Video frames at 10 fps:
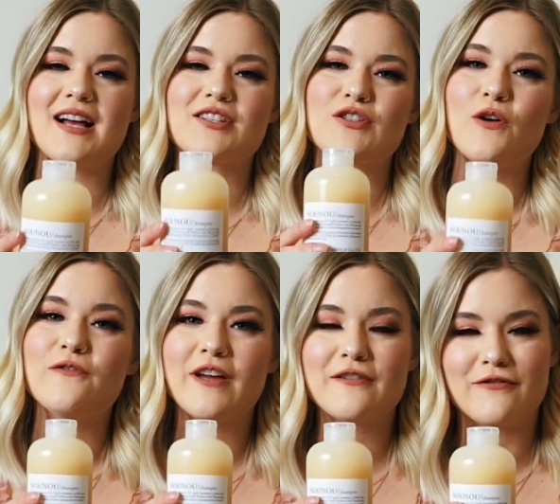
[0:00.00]

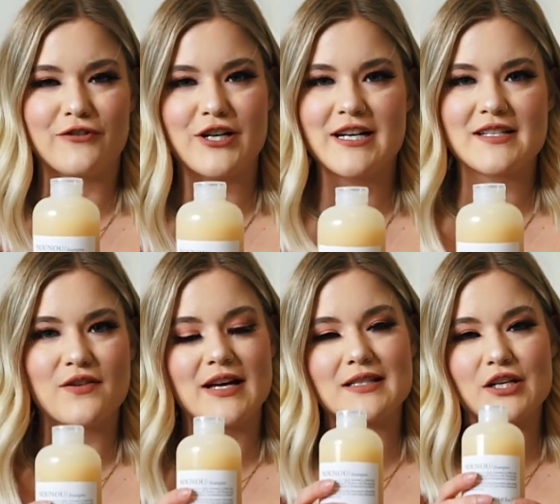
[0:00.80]
sulfate free,
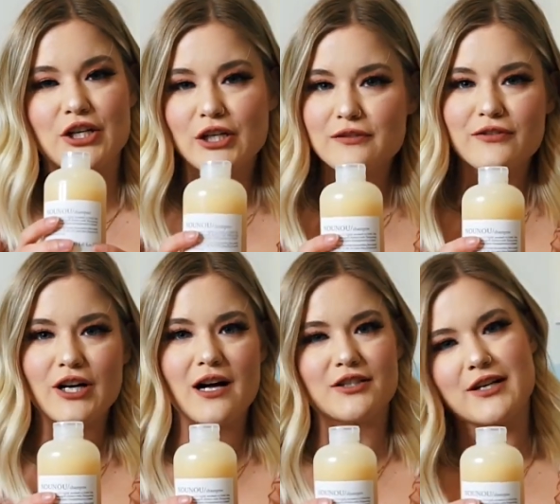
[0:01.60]
so that's good for
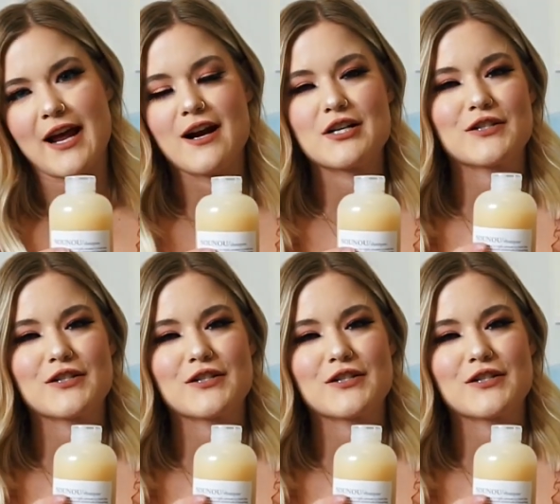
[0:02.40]
colored hair.